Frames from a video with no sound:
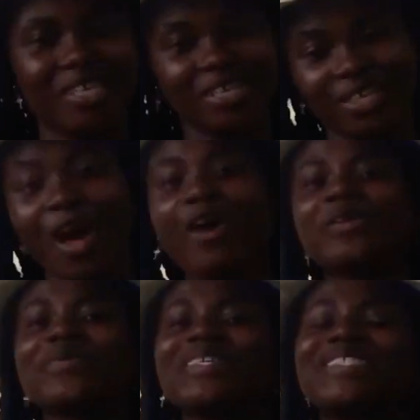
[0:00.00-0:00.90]
Y'all know
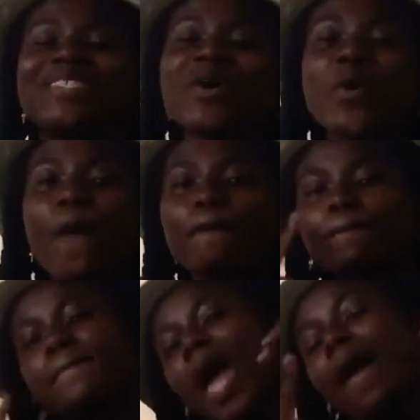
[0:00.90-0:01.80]
what to do.
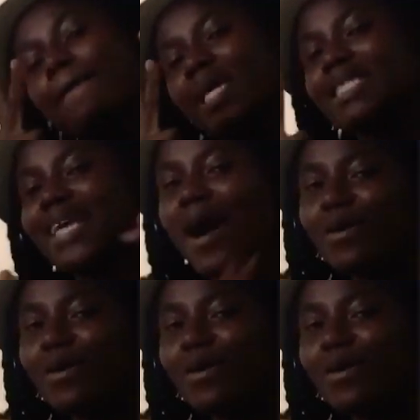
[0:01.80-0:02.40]
Peace out.